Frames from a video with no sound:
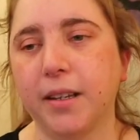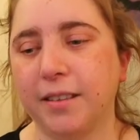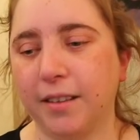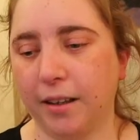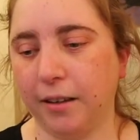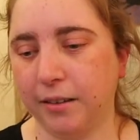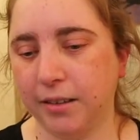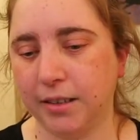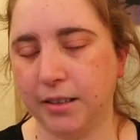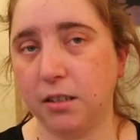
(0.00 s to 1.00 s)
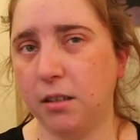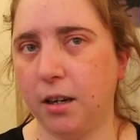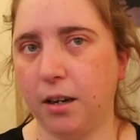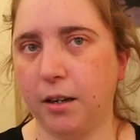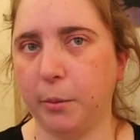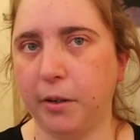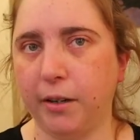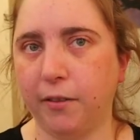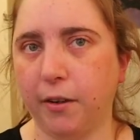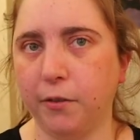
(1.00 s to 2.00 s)
So it's not hard, I'm only
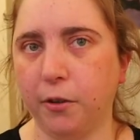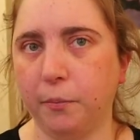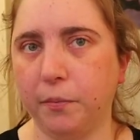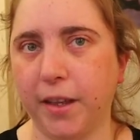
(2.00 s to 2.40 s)
5 foot.